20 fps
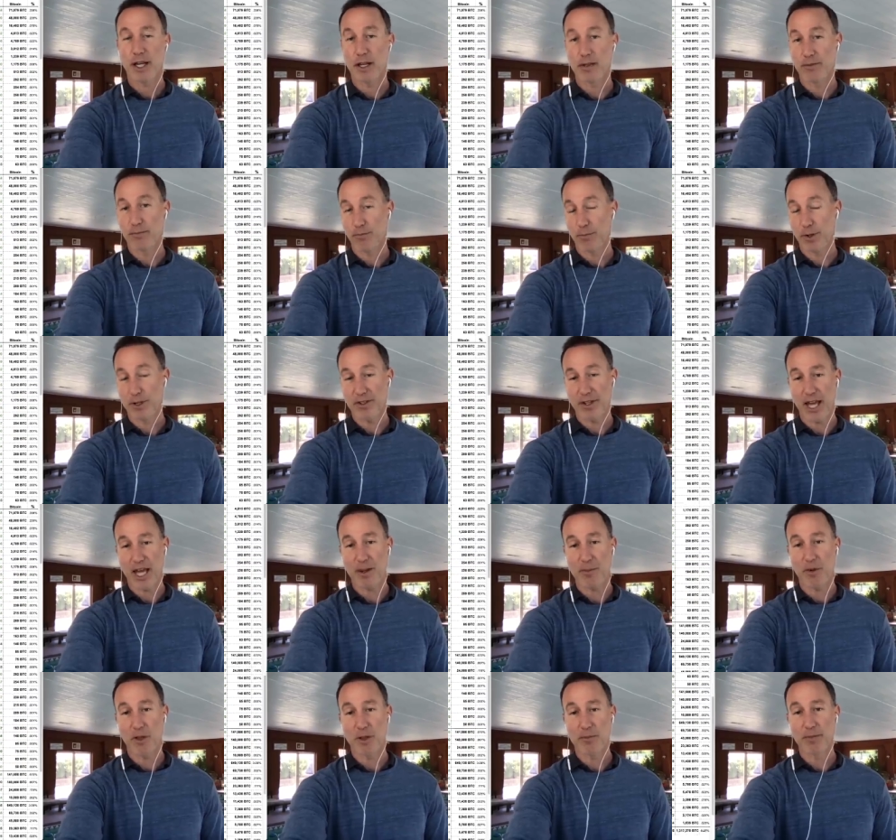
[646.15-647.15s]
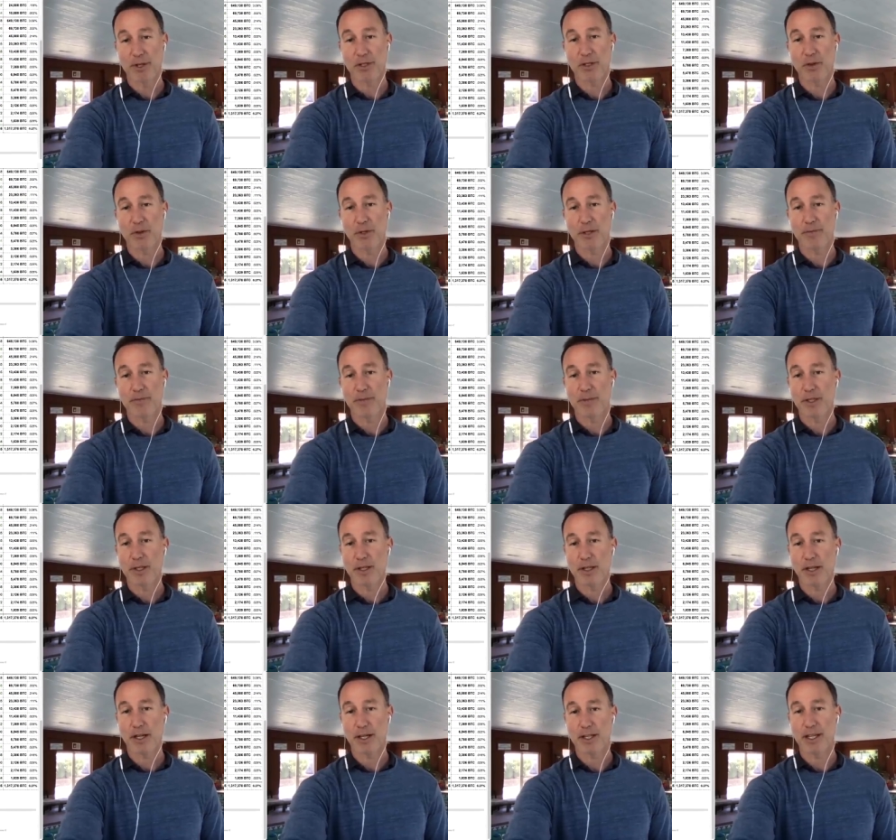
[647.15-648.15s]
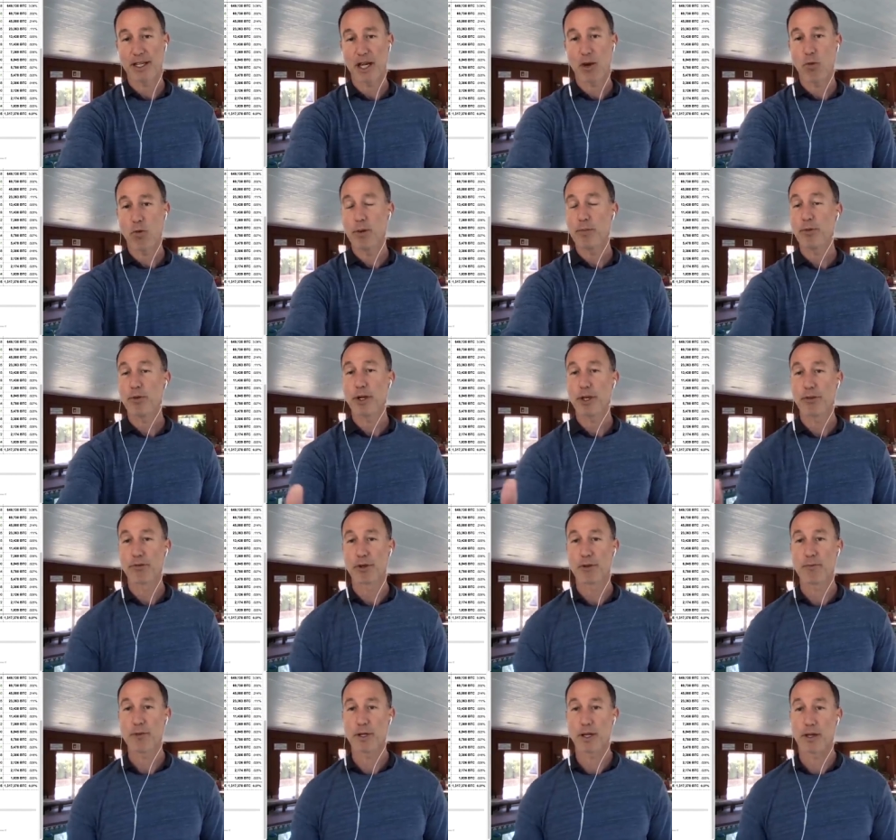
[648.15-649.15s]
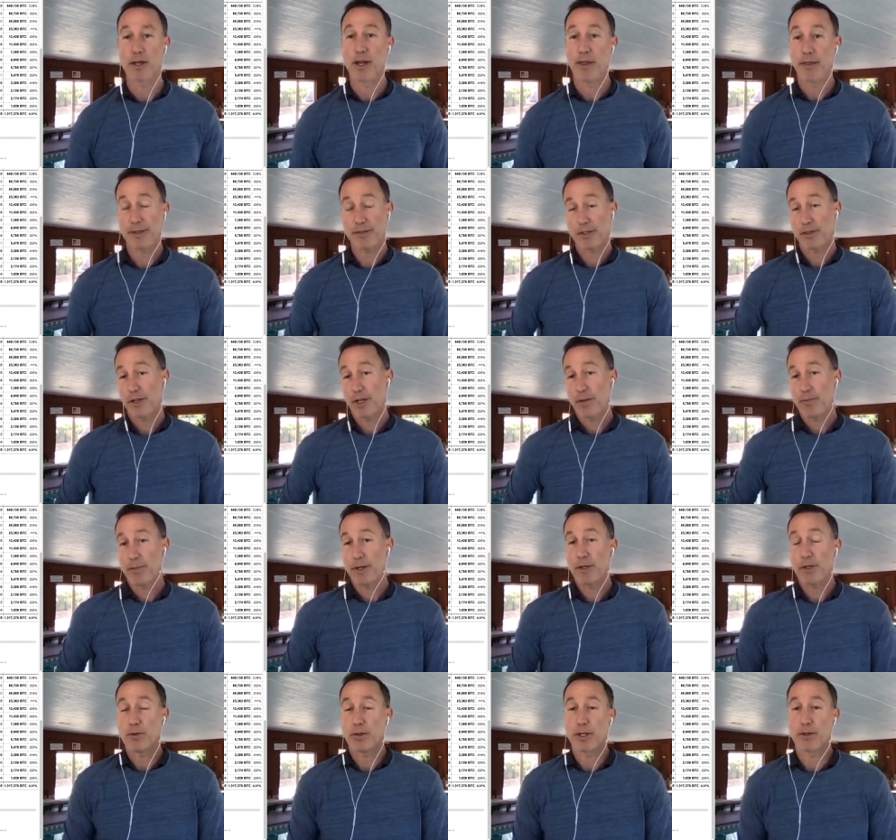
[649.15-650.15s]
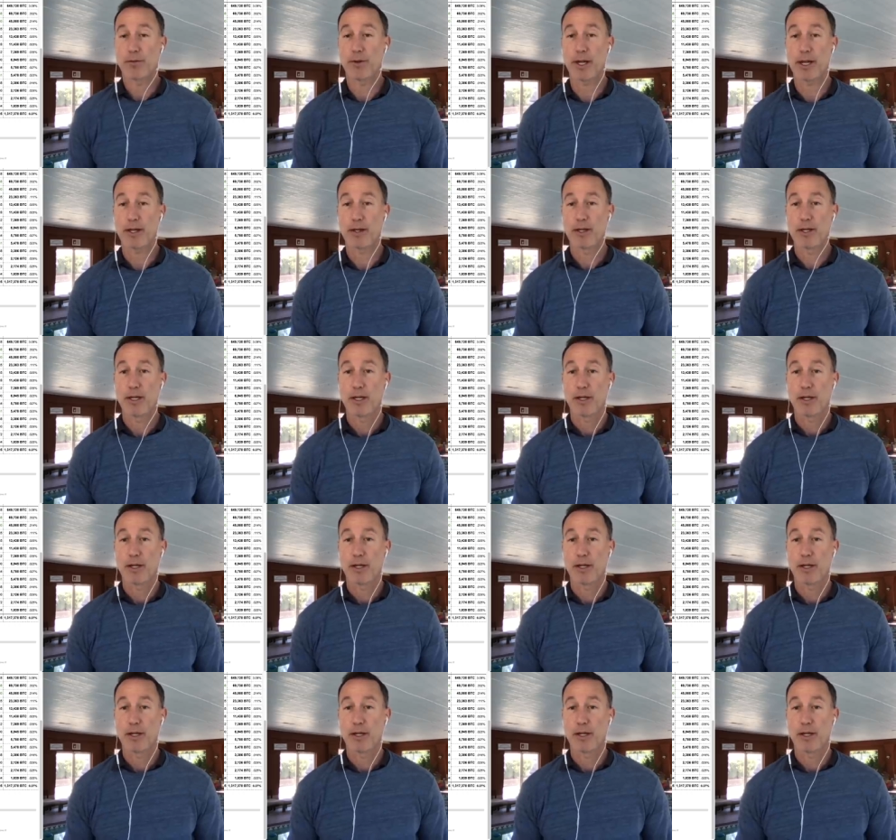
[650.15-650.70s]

and we just add up all the Bitcoin, uh, you get 1.3 million. That's a ton of Bitcoin, right?